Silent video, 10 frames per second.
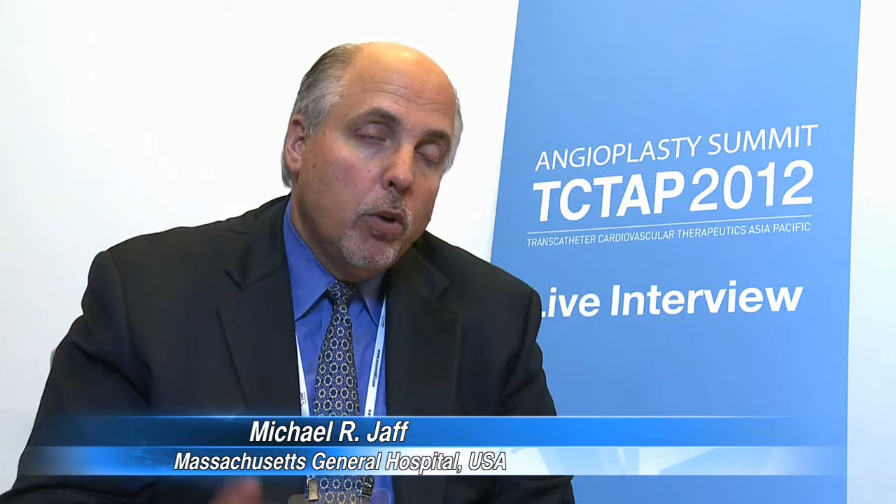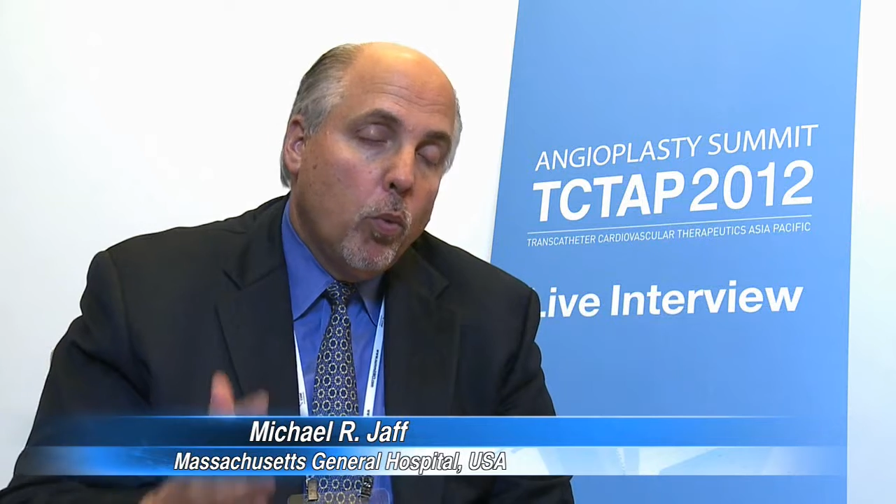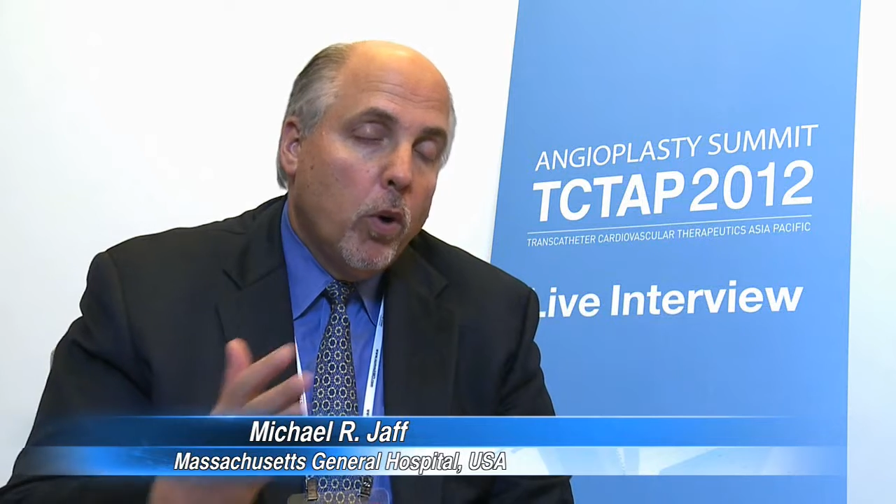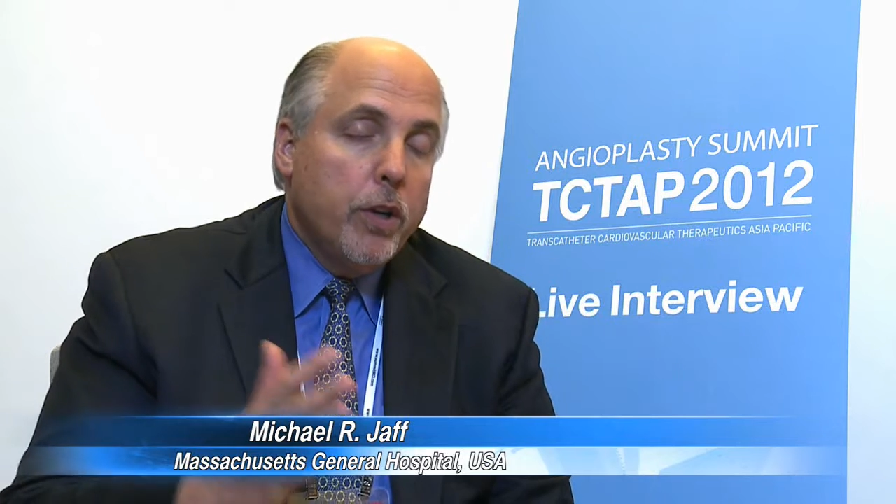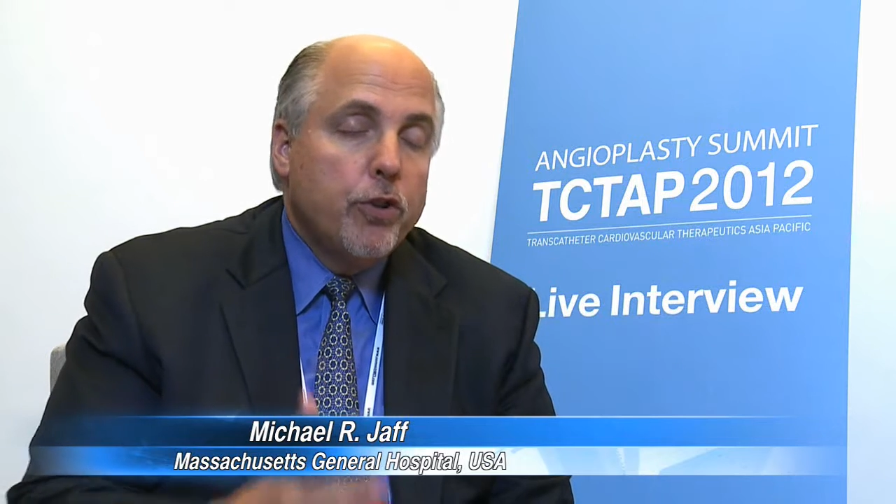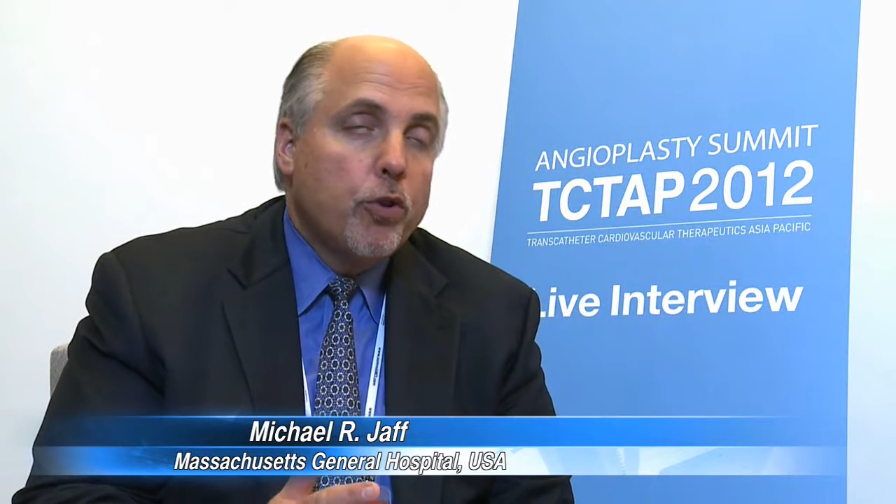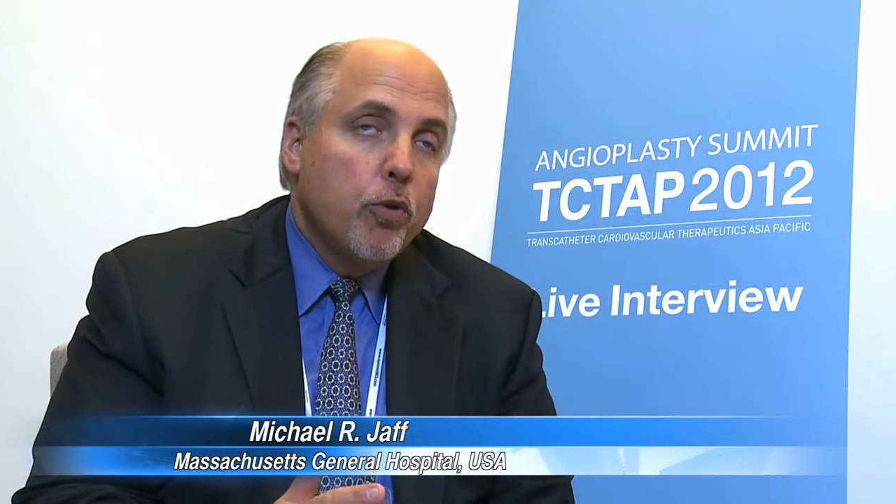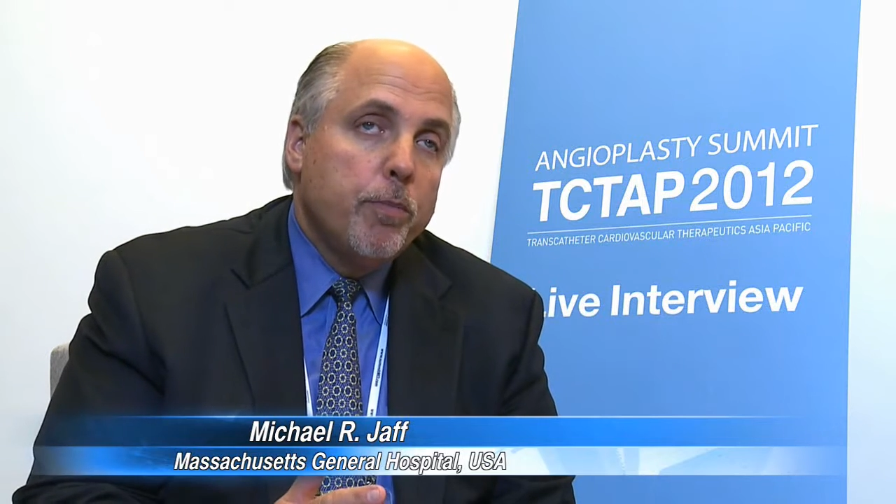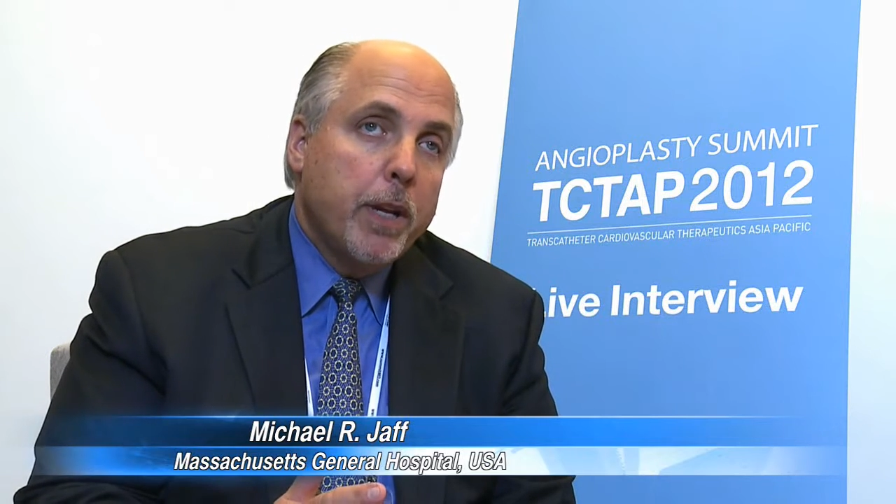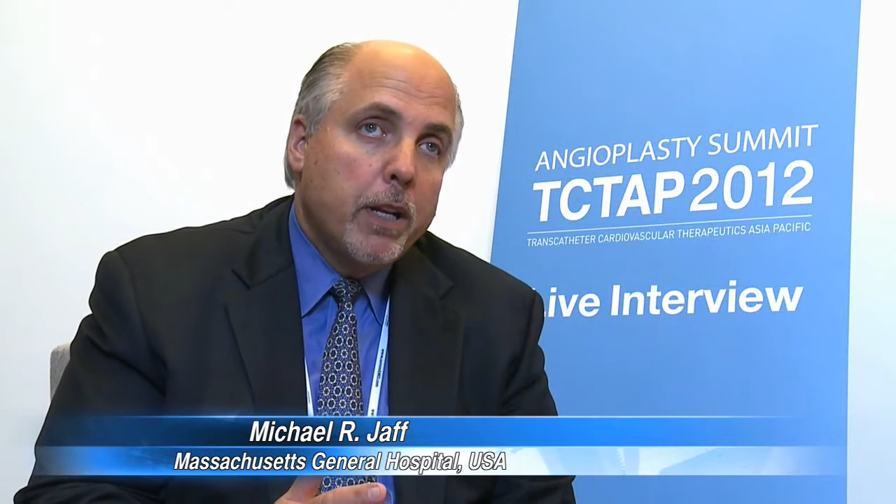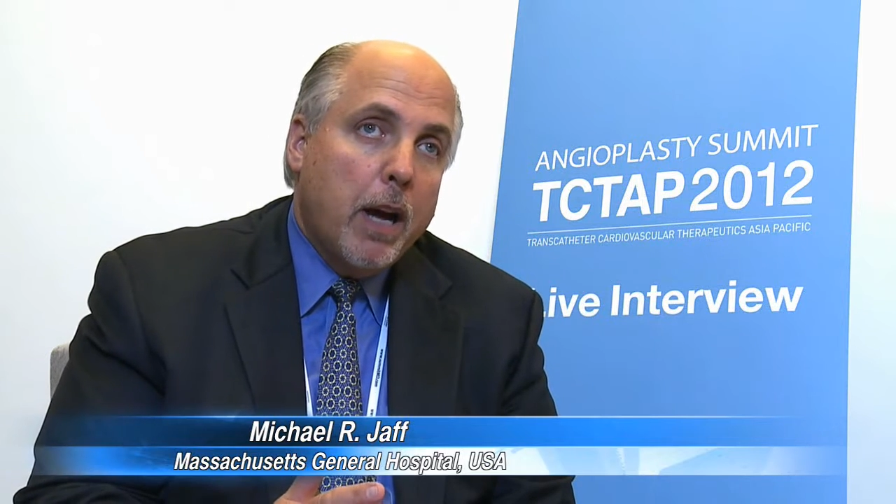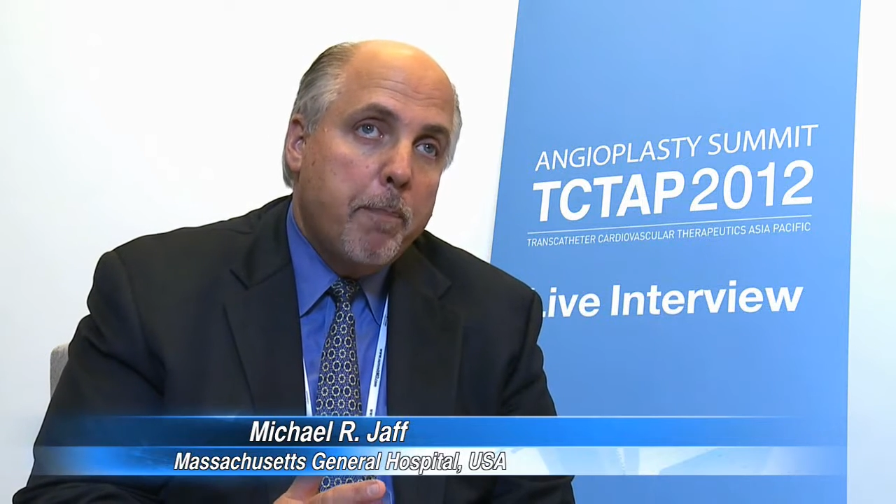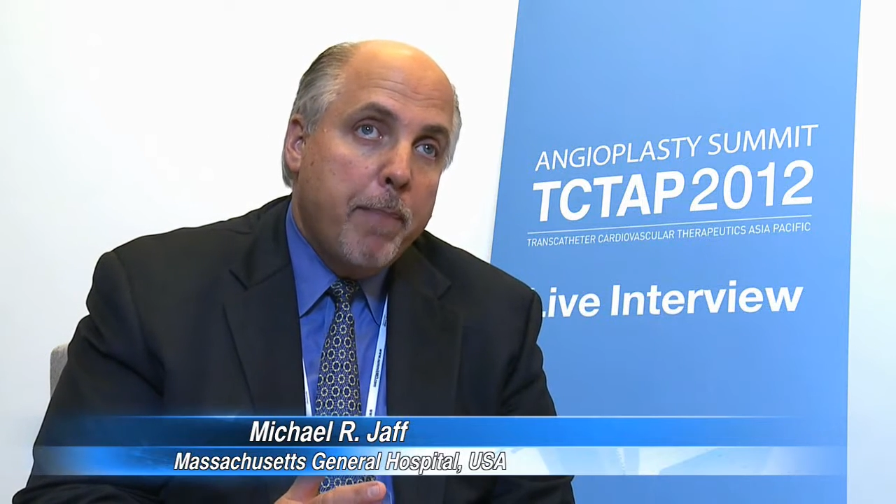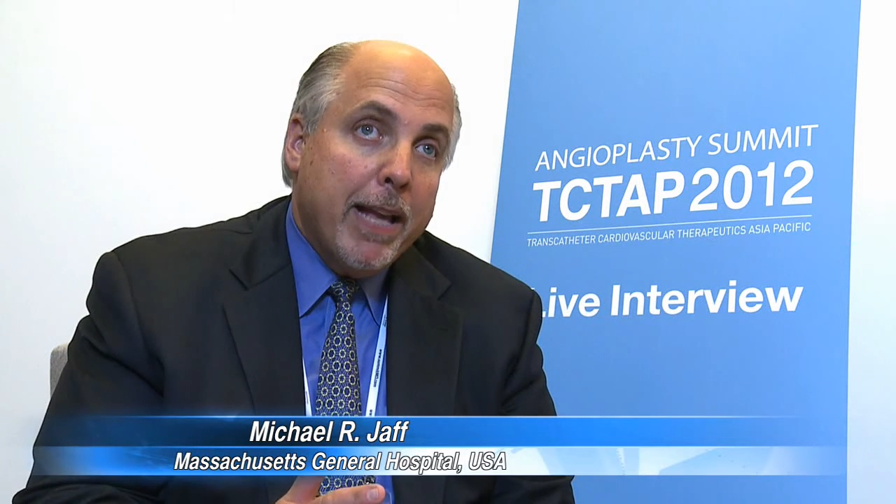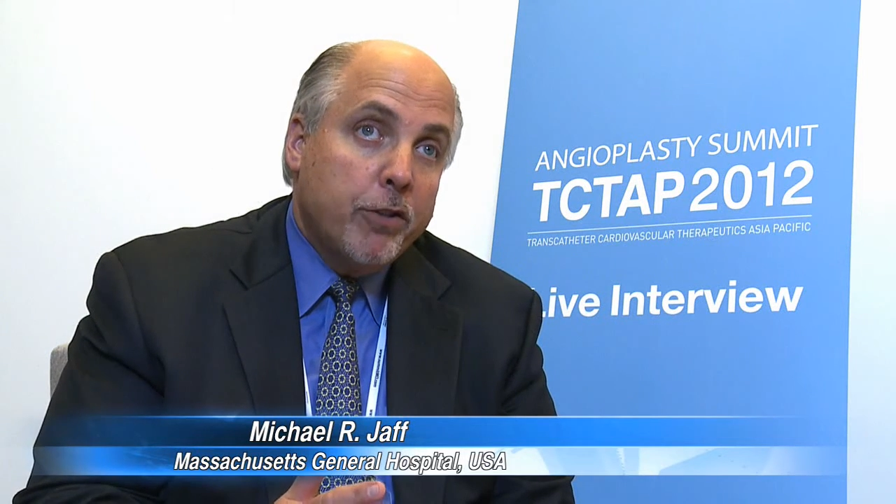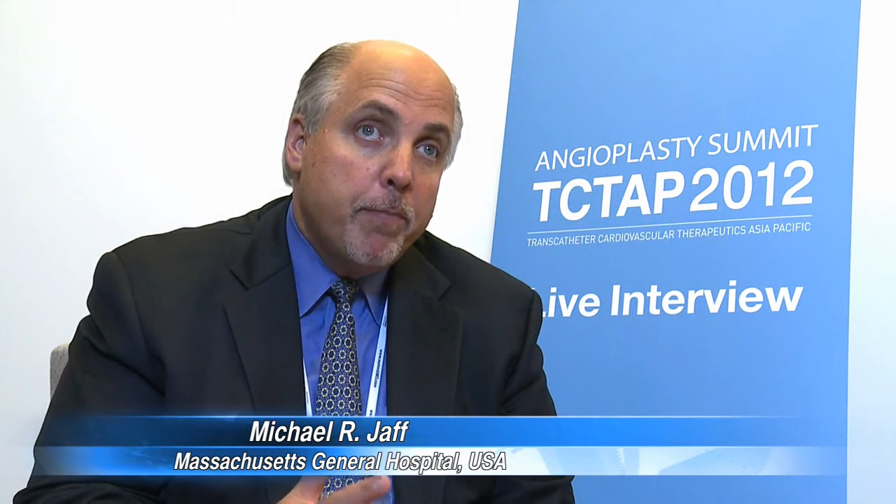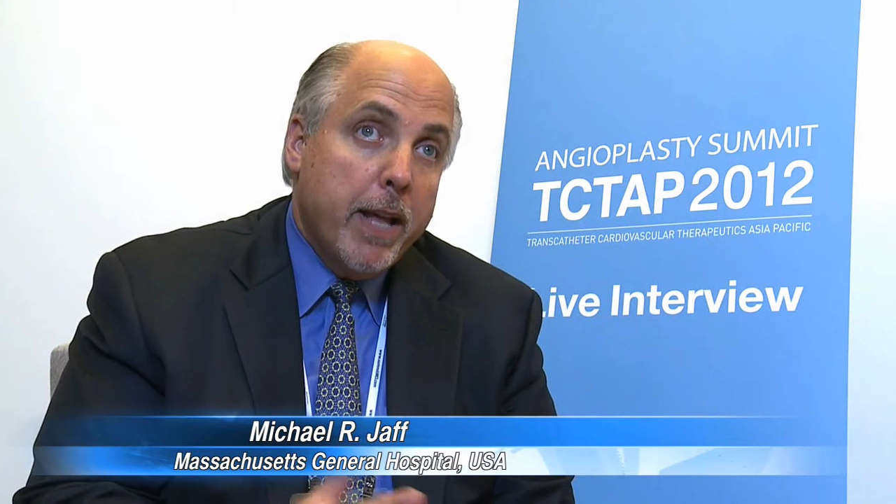One is a group that got best